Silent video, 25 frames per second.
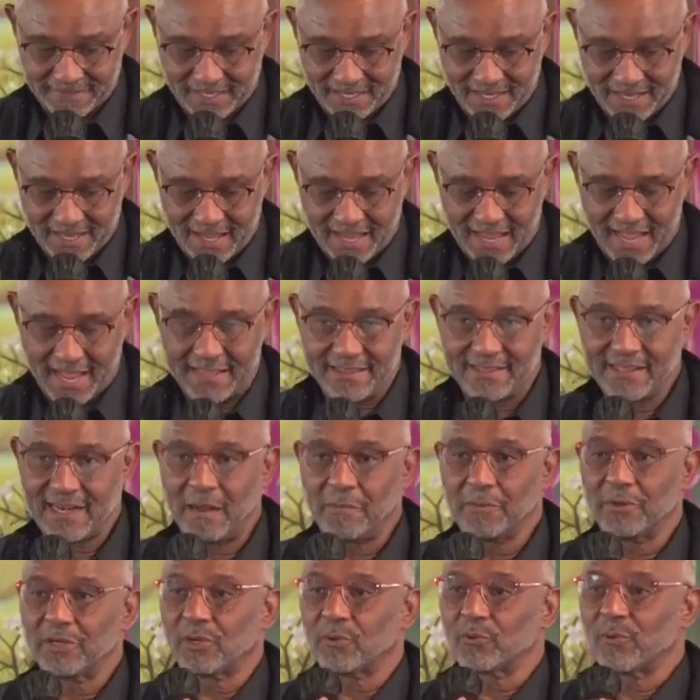And then I'm going to
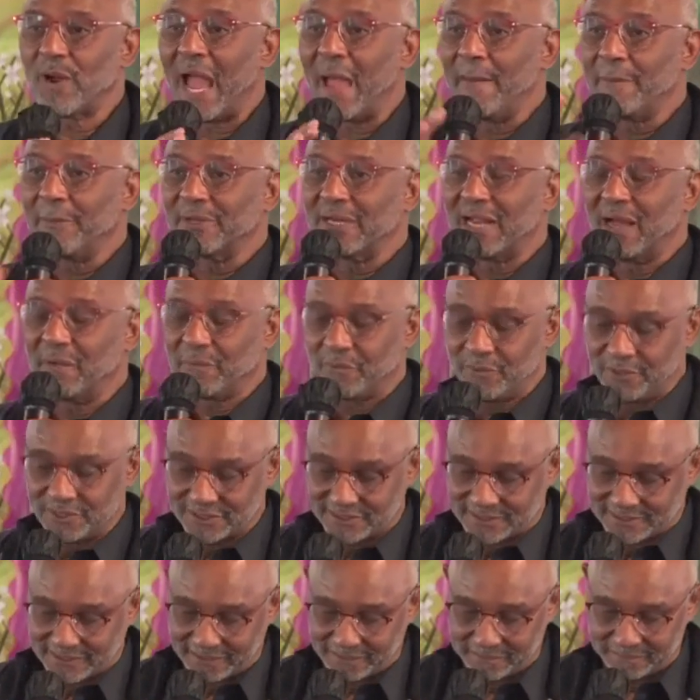wrap it up with some
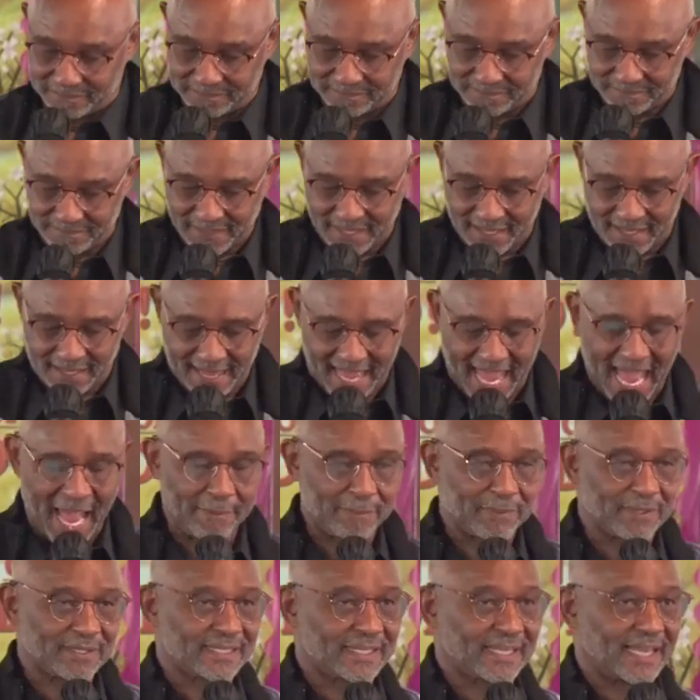
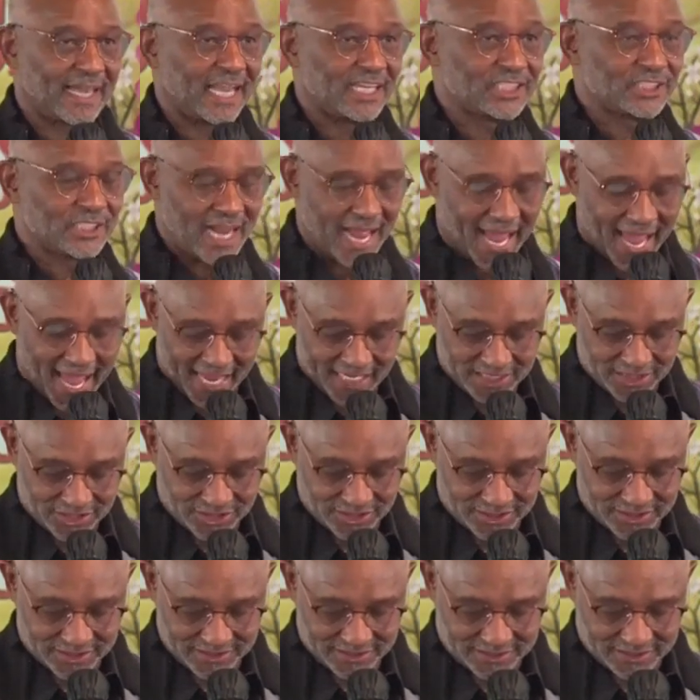application actions
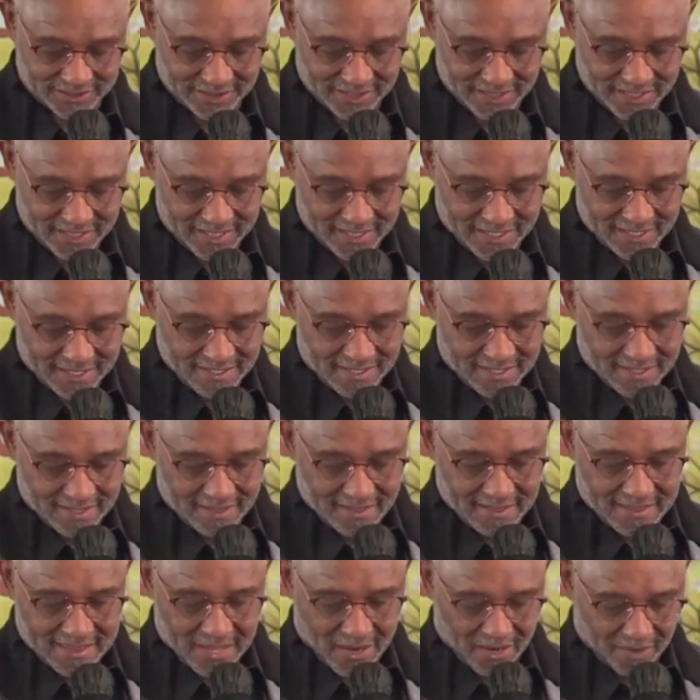that will
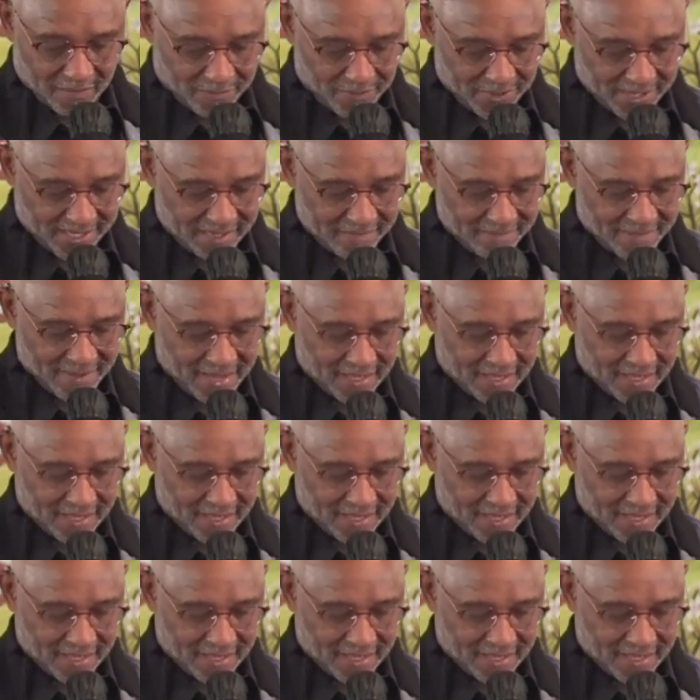bring about some